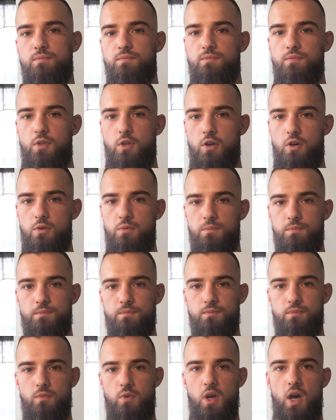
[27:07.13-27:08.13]
You know,
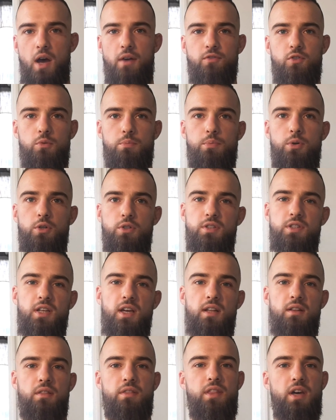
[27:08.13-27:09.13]
you have to put
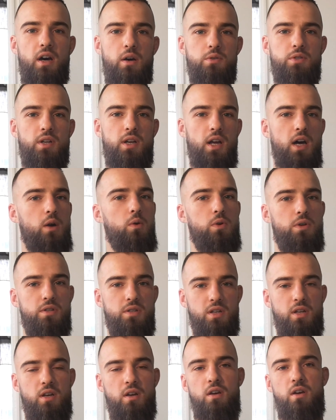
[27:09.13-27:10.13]
10,000 hours
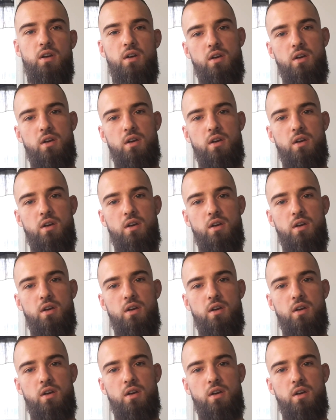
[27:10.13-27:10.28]
in,